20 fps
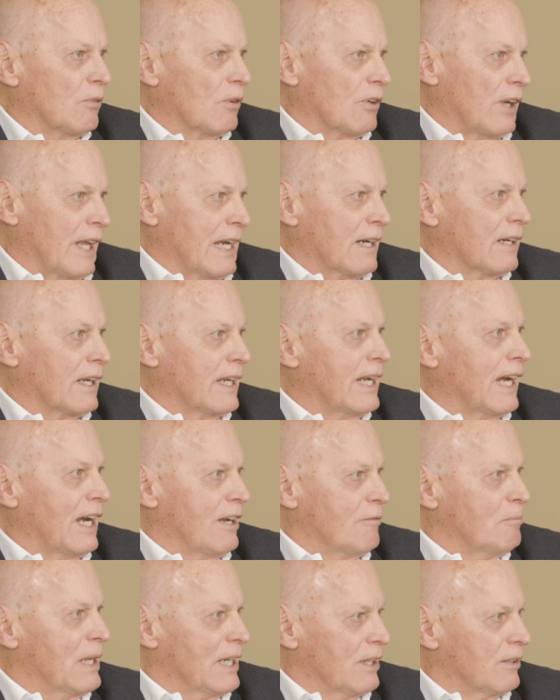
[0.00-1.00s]
lately,
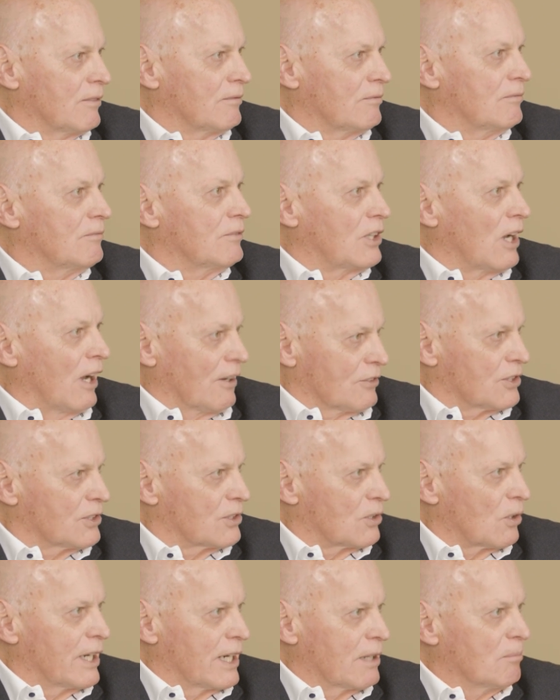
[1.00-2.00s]
I've been
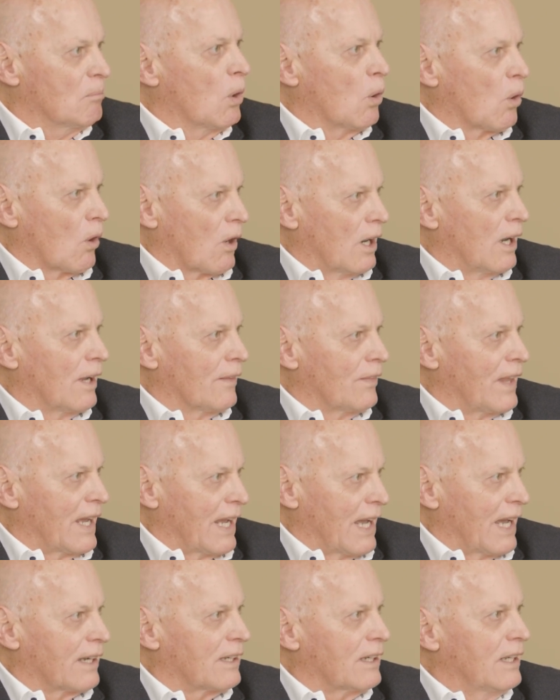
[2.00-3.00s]
concentrating more on
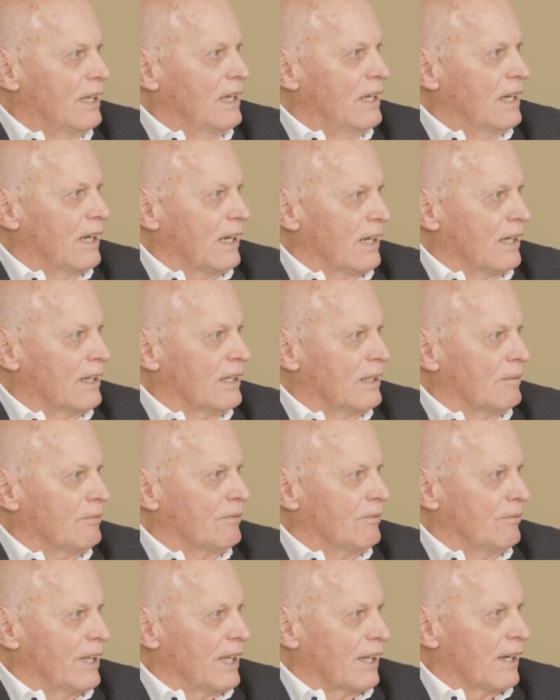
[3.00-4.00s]
that
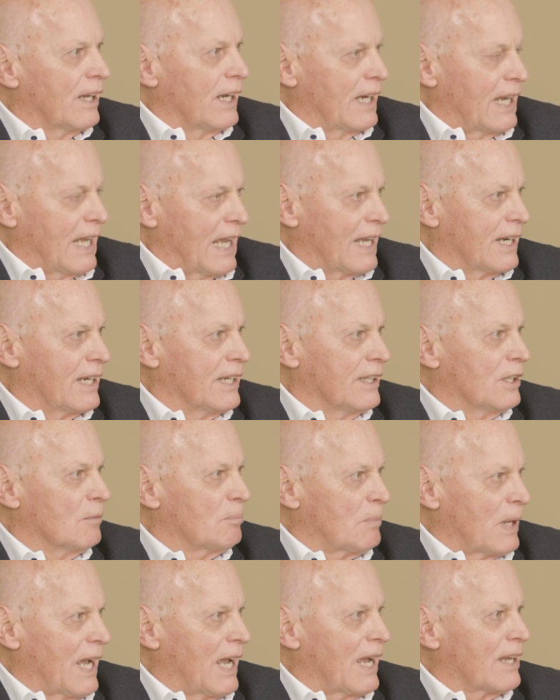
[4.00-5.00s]
than I had in the
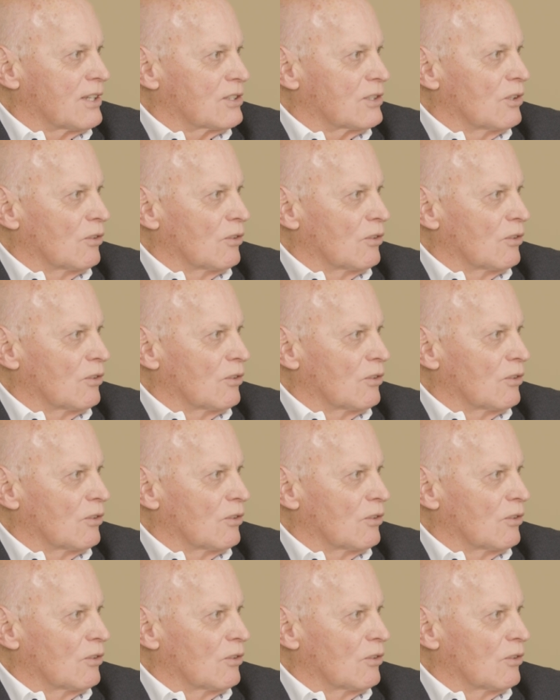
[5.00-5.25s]
past.